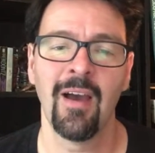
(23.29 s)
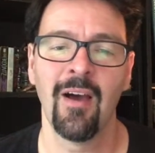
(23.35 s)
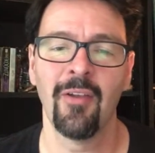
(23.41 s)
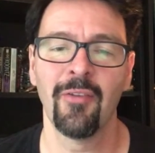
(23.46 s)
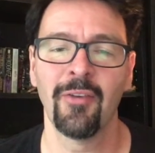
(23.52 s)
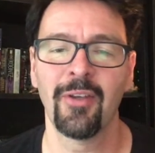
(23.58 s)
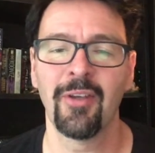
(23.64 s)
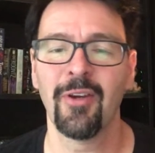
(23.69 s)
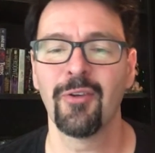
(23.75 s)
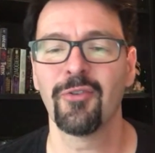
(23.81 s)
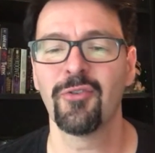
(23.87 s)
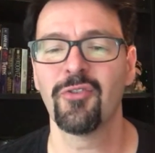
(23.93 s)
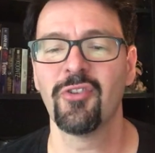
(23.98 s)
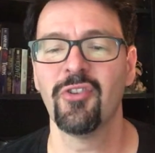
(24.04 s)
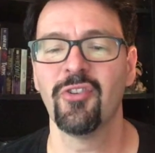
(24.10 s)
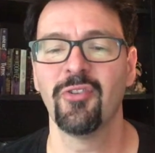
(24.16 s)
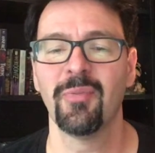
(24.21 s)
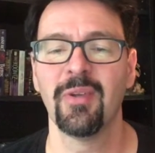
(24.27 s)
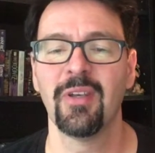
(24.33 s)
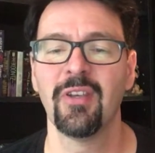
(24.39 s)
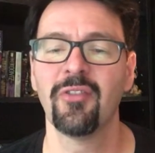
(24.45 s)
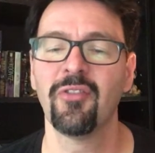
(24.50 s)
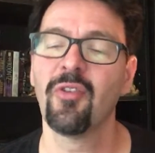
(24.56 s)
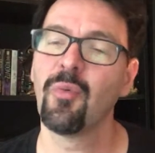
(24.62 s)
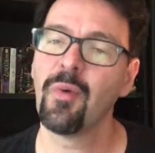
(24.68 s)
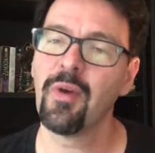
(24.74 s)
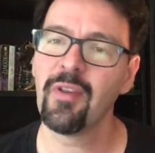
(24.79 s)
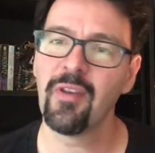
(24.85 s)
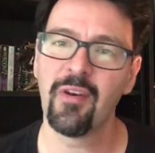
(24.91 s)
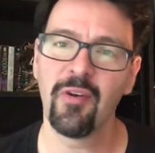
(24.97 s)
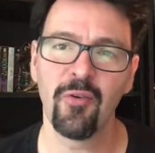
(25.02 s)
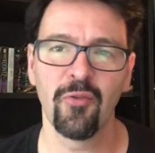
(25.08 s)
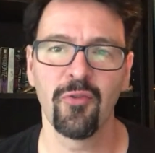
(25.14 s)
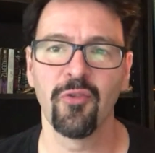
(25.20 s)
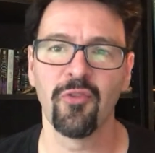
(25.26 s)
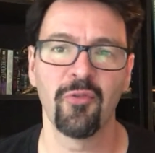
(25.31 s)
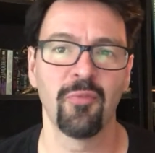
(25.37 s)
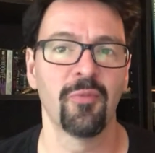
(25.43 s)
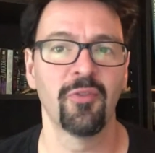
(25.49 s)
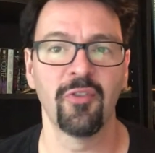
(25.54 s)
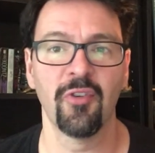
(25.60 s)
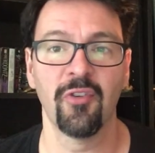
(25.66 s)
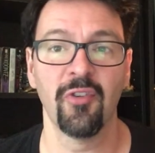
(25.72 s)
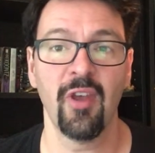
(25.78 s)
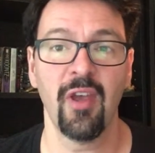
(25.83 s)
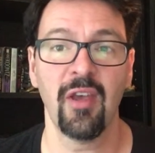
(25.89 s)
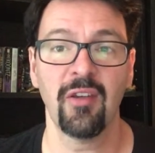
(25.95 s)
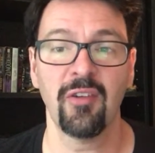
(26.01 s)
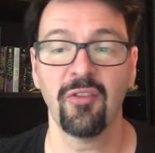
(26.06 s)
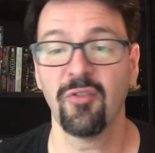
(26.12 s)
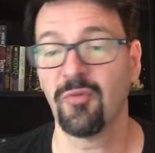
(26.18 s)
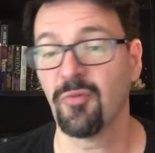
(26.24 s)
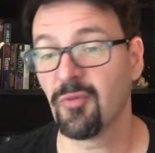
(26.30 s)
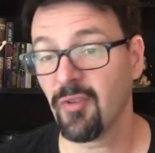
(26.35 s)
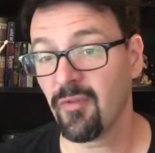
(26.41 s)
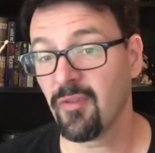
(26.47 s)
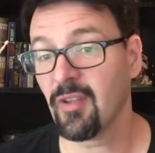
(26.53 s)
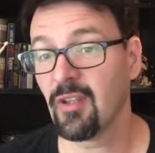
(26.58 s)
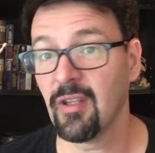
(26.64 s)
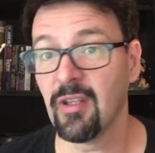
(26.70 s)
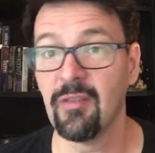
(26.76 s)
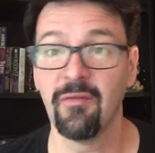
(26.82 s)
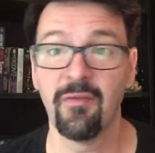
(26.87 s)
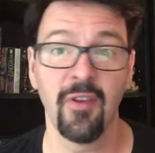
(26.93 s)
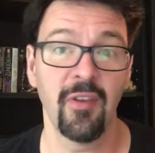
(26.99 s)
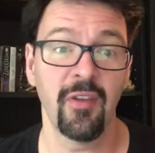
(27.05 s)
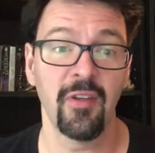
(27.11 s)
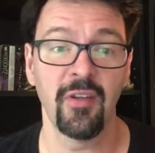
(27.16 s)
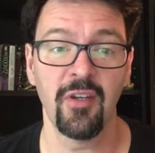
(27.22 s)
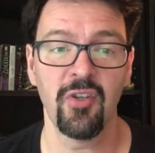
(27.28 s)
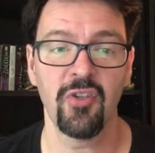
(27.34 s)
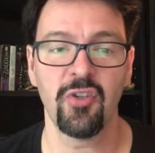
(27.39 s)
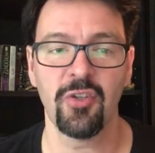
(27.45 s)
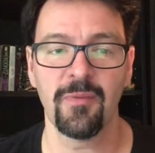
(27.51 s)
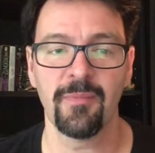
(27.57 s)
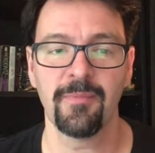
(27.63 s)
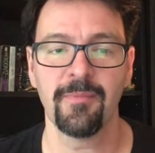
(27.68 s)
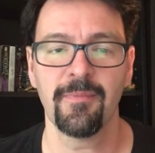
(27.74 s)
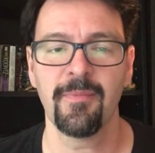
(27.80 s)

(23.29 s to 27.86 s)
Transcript: on the character sheet is because of the way the hero system is designed, specifically in 5th edition.